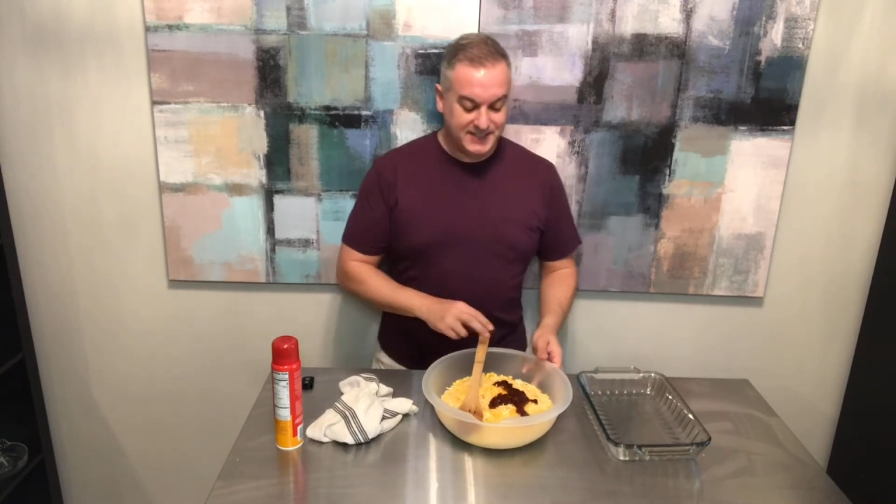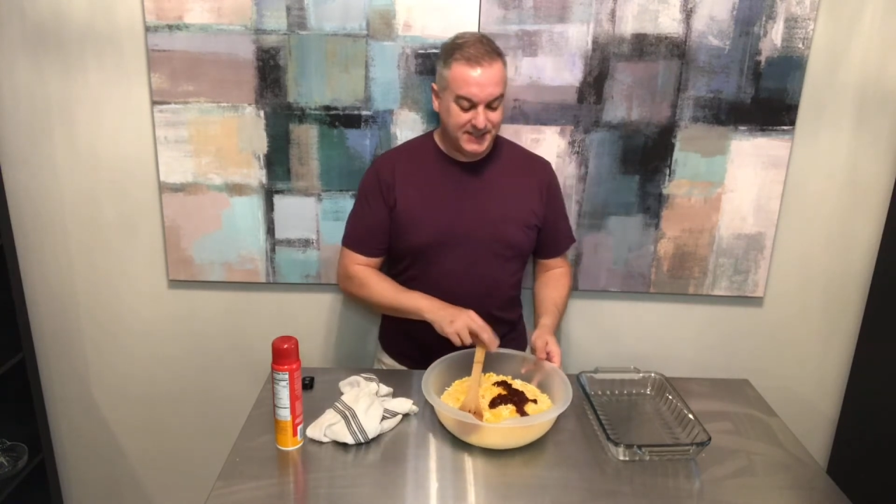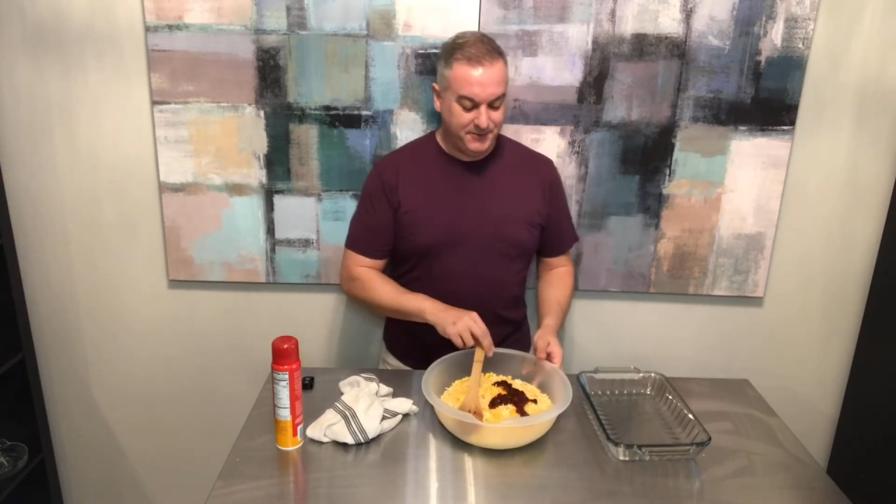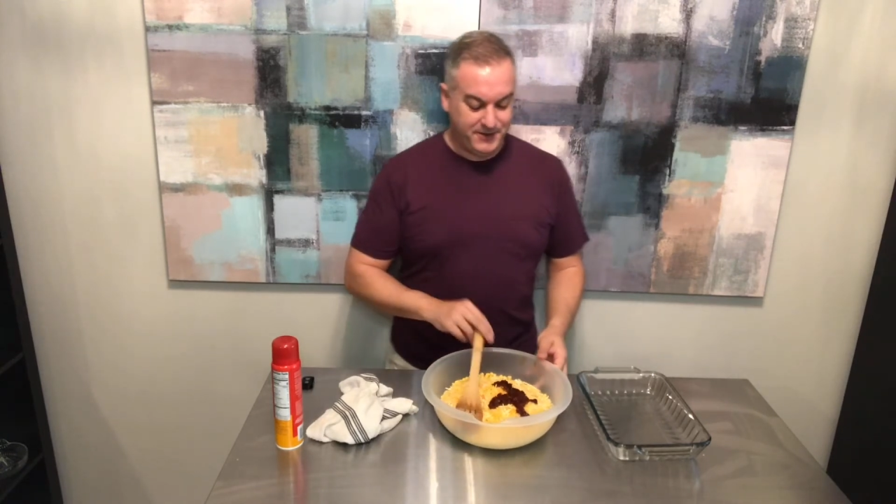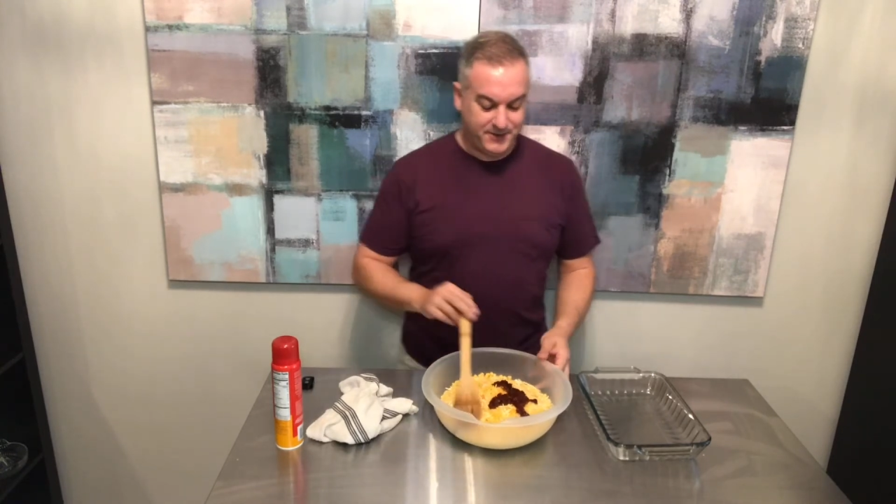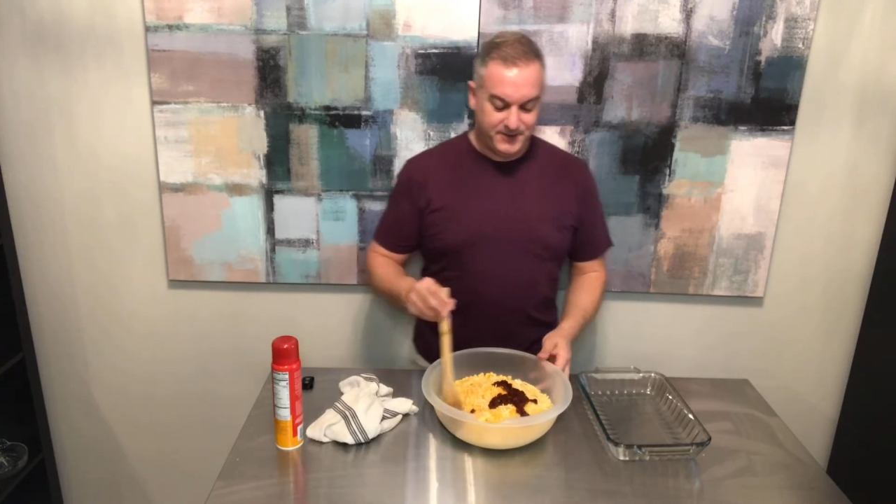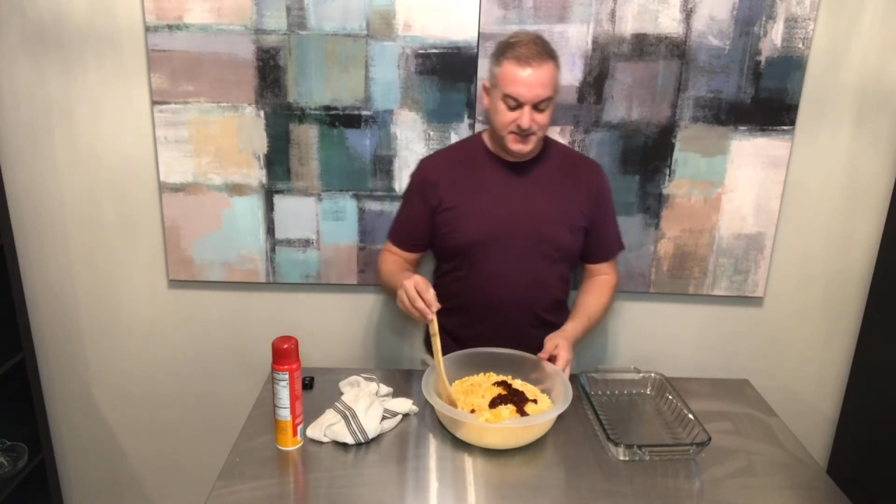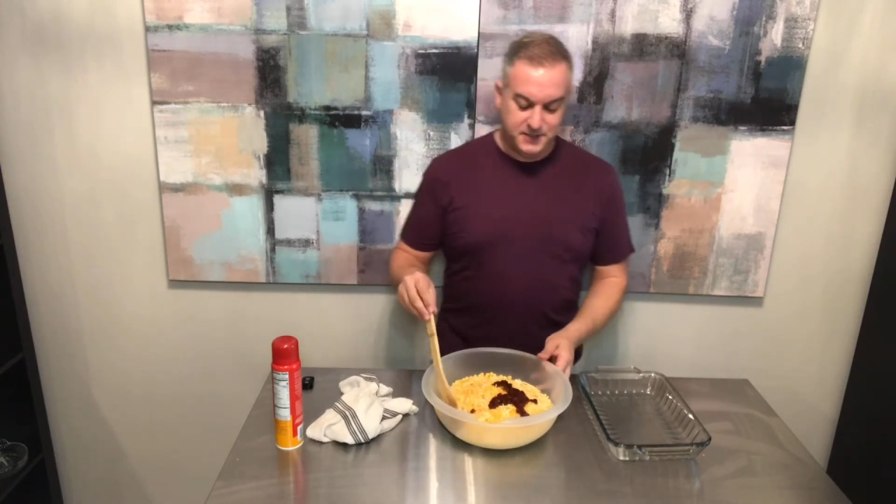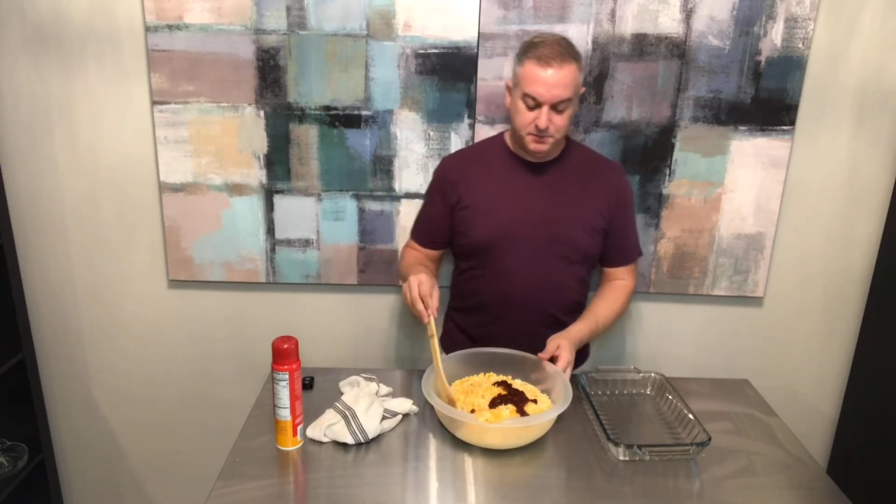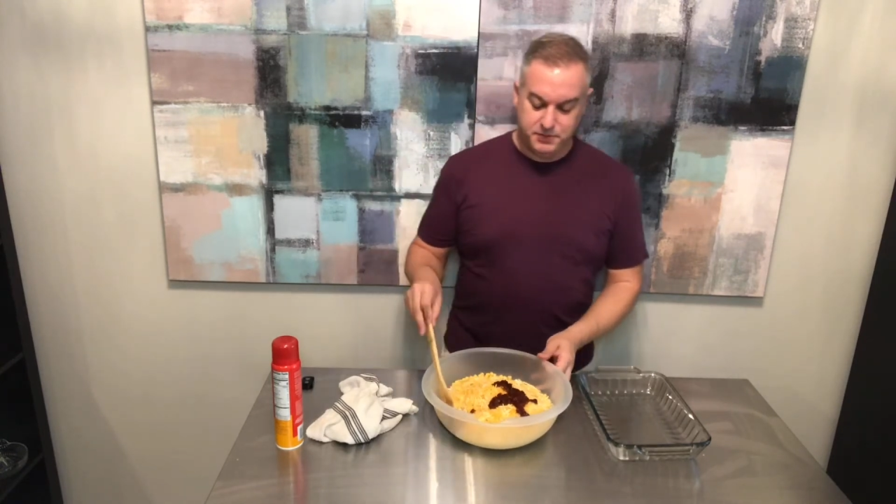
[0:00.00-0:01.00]
and we're going
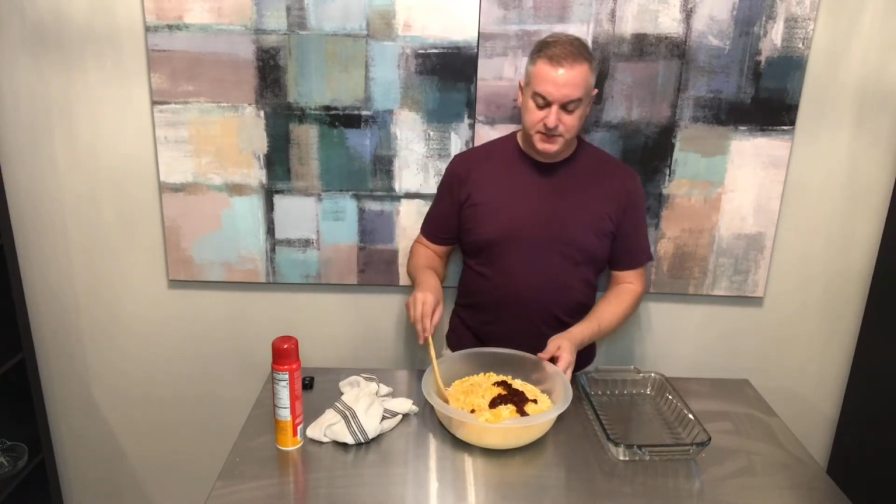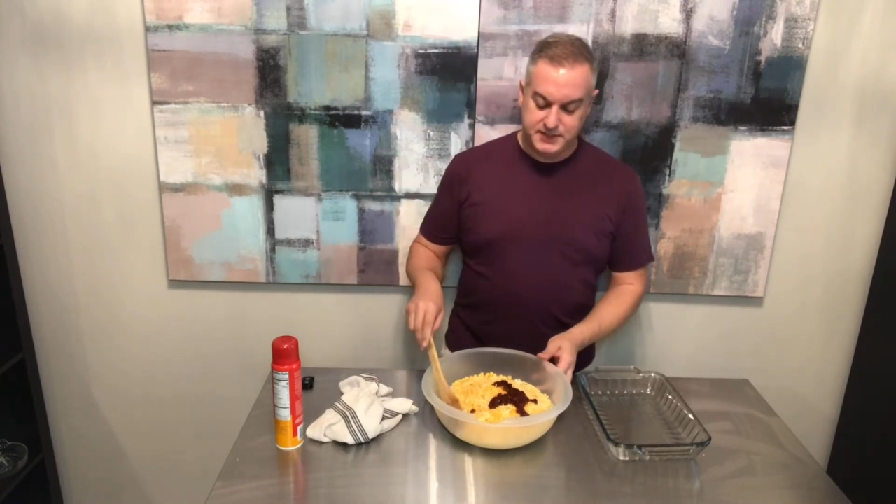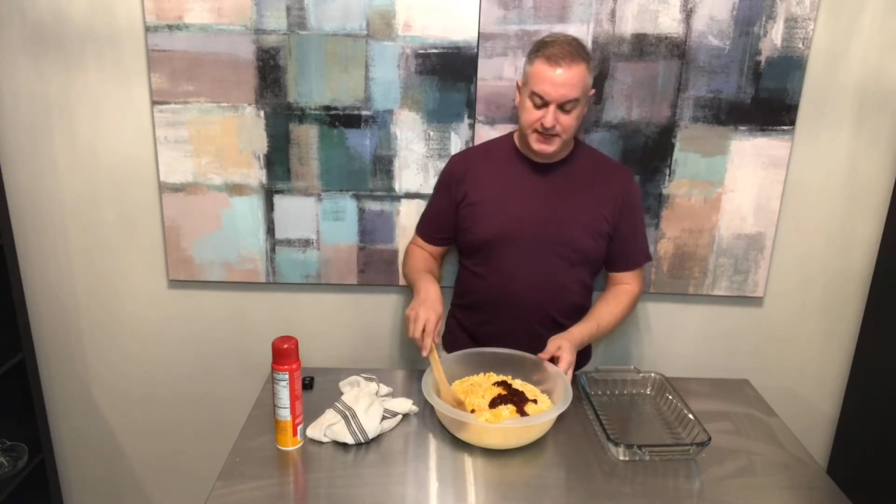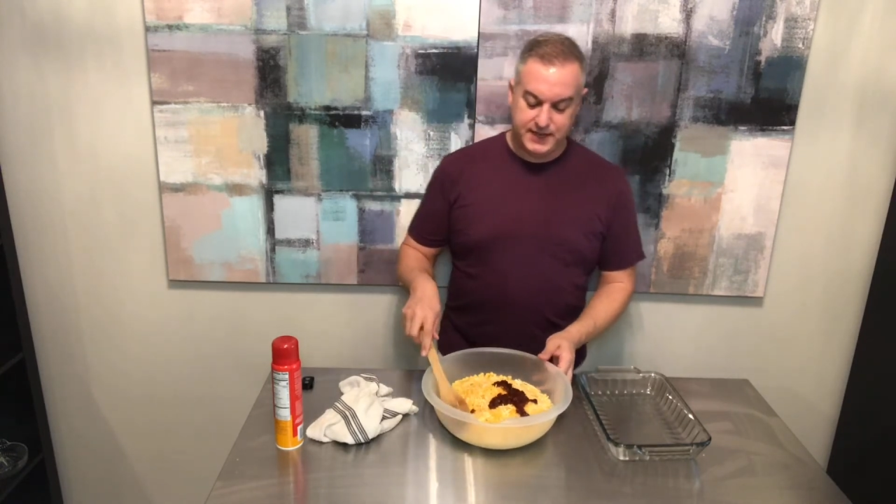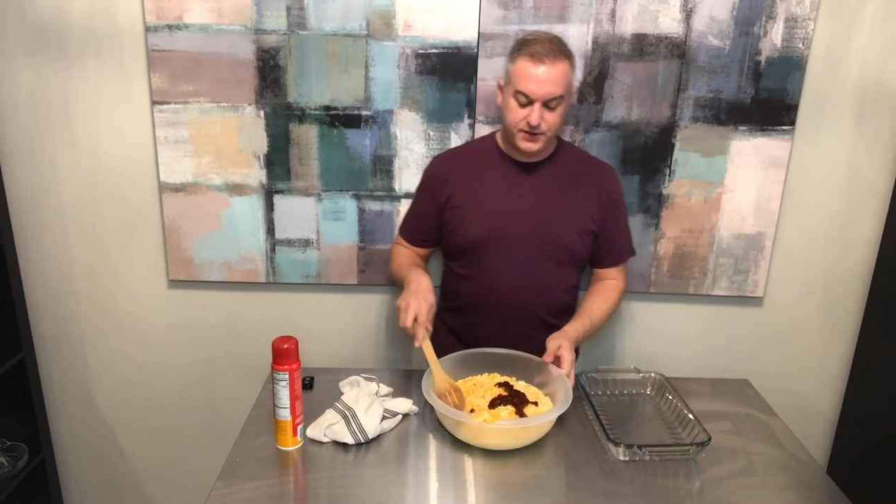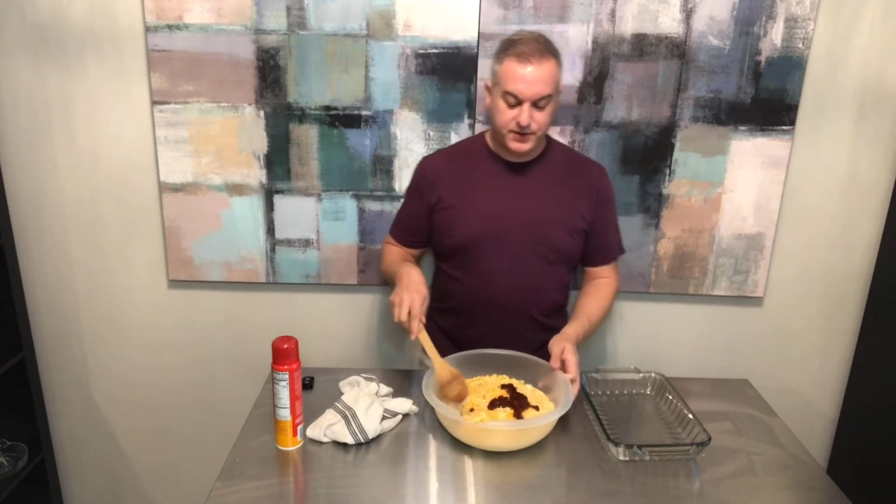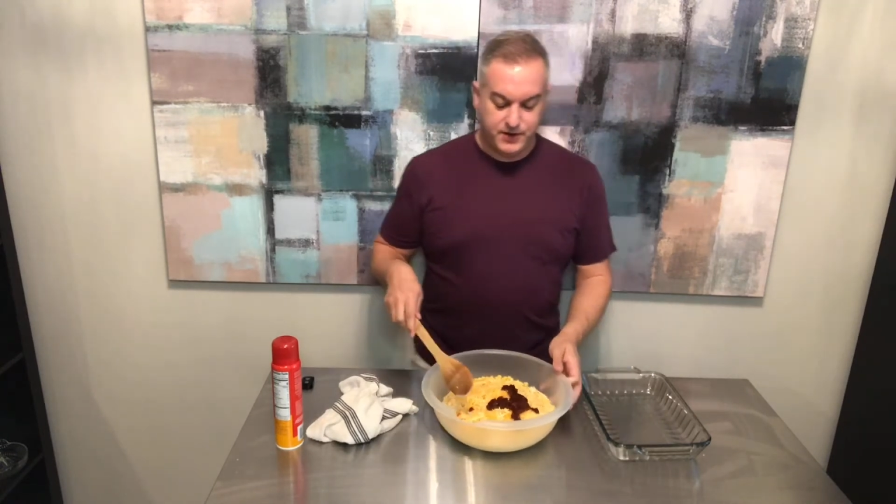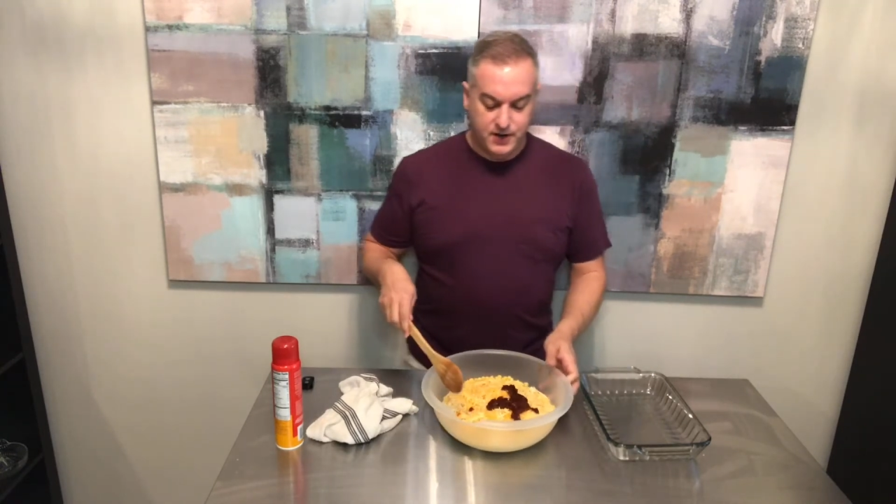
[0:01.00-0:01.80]
to put together